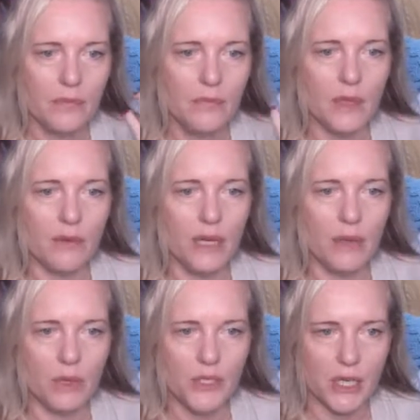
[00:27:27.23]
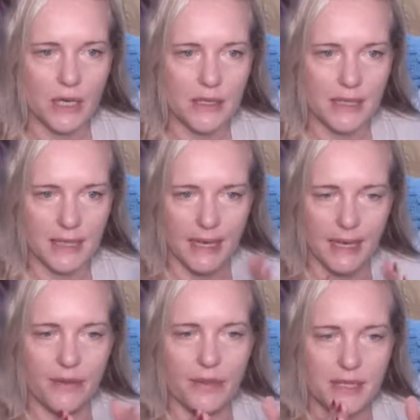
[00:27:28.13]
I really want you guys to get
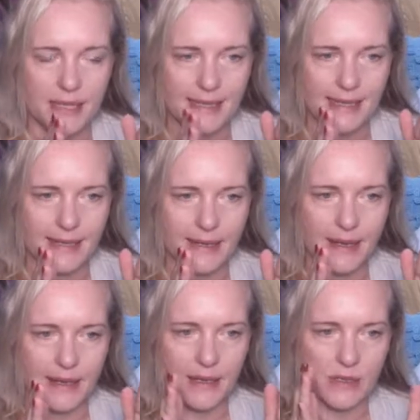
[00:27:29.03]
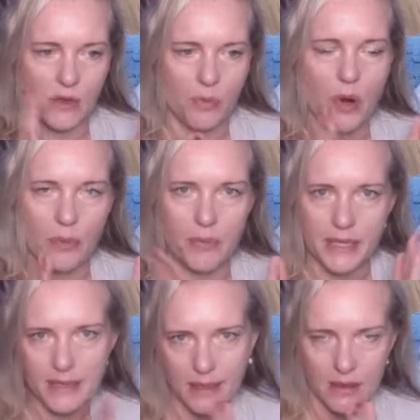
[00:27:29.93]
out of this idea that it's
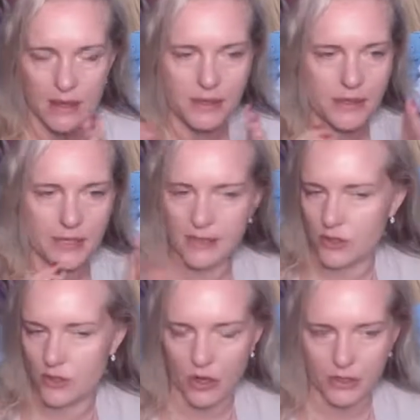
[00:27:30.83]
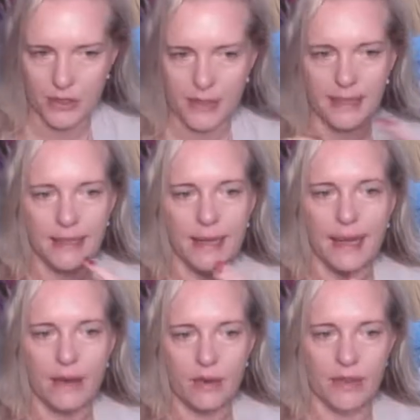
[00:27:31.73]
compartmentalized. It's not.
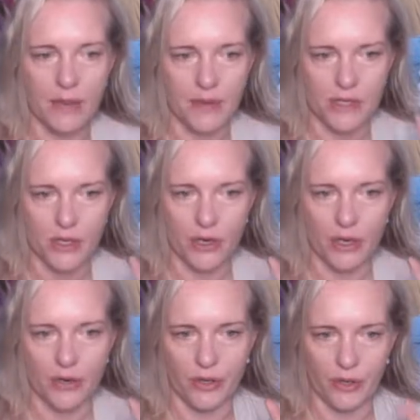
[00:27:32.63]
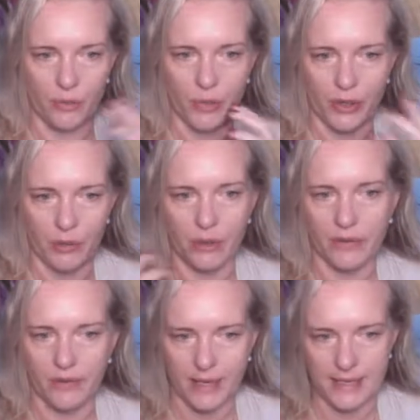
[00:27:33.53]
Everything that's going on in your body will
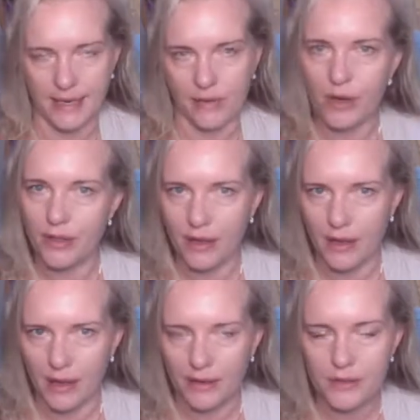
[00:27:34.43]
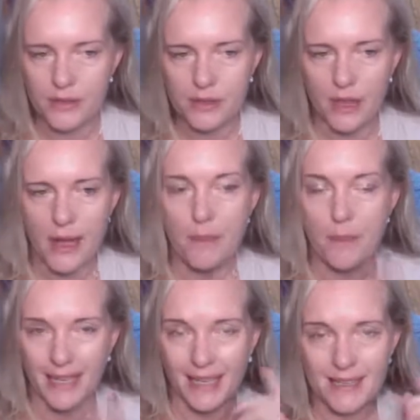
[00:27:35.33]
affect everything else.
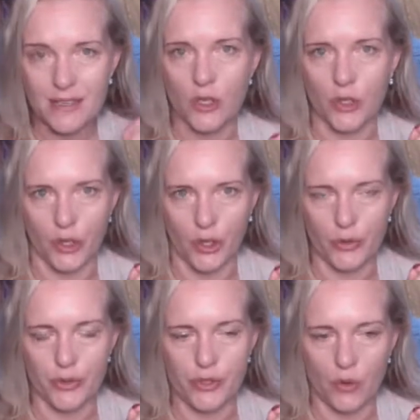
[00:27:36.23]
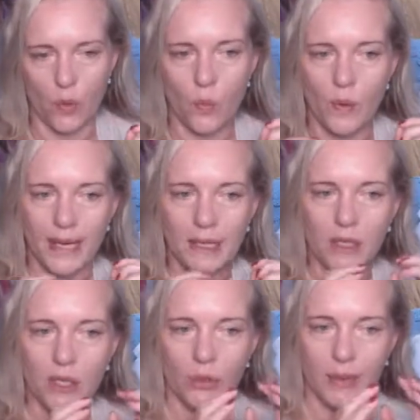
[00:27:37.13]
But here's the good news. When
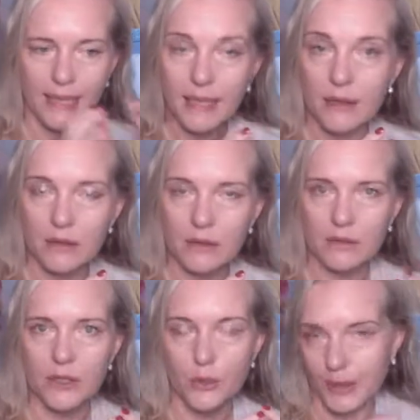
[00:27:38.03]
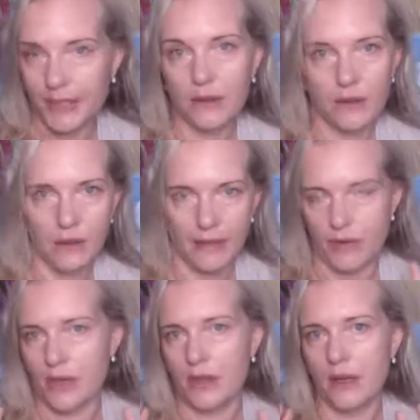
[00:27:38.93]
you heal
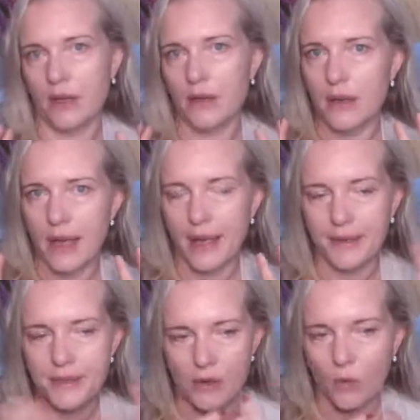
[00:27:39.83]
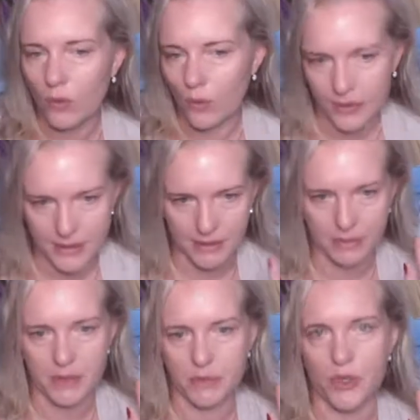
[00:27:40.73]
everything and all the
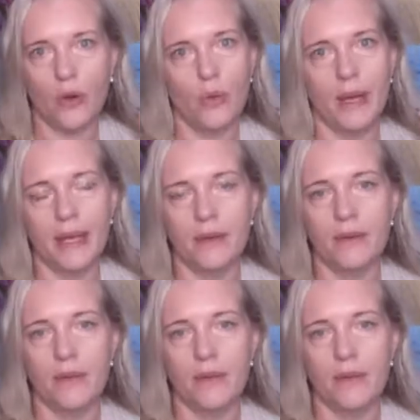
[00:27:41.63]
symptoms go away